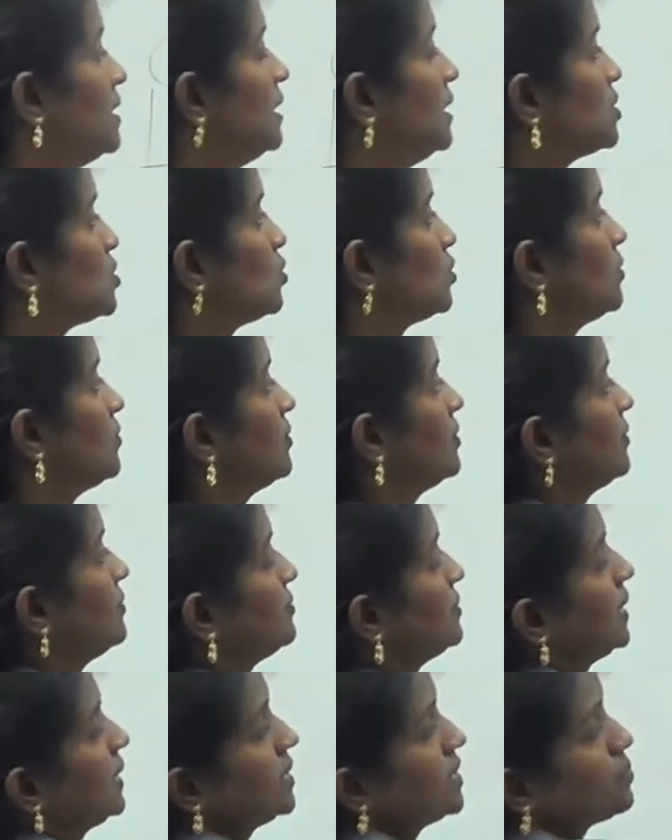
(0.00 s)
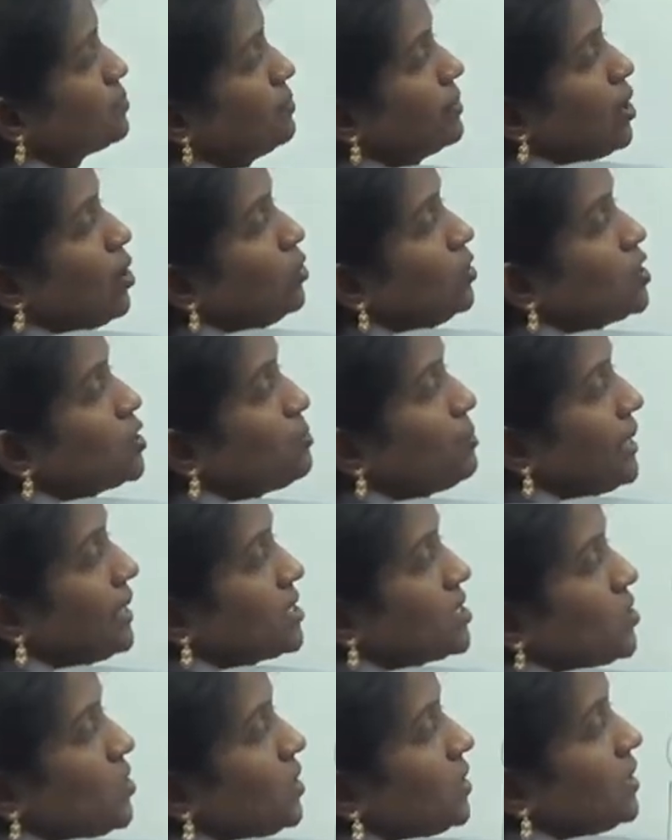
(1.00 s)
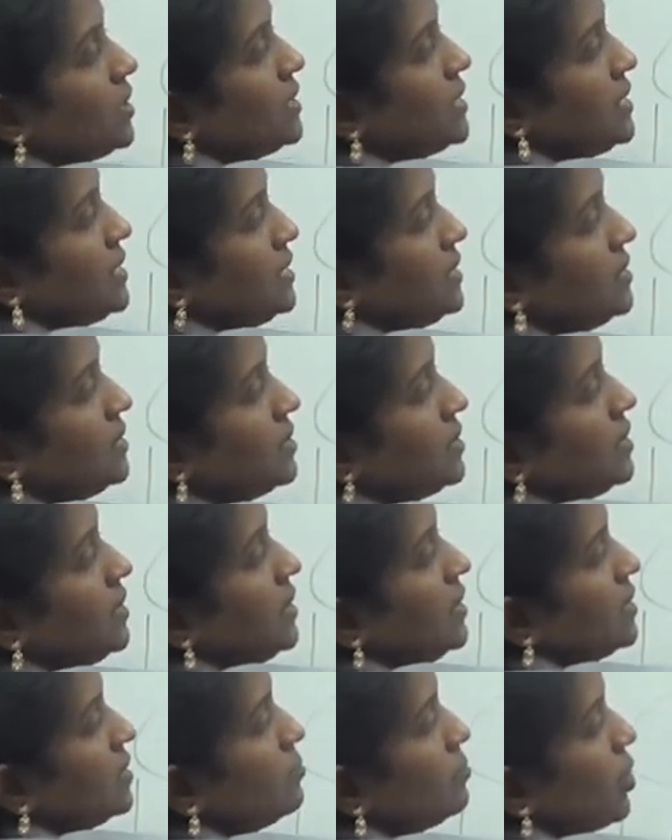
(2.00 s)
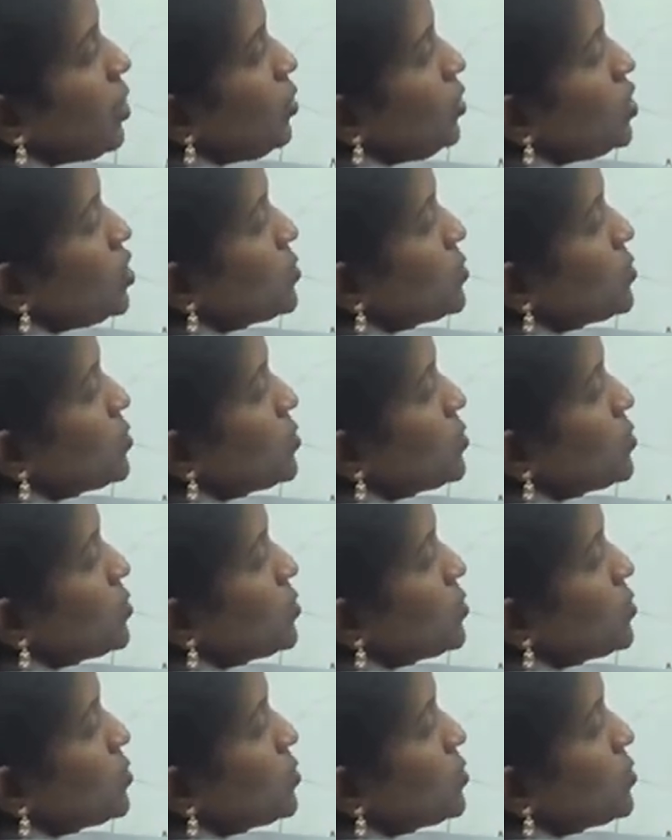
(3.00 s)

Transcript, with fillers: So, if there is brown specks on the teeth, brown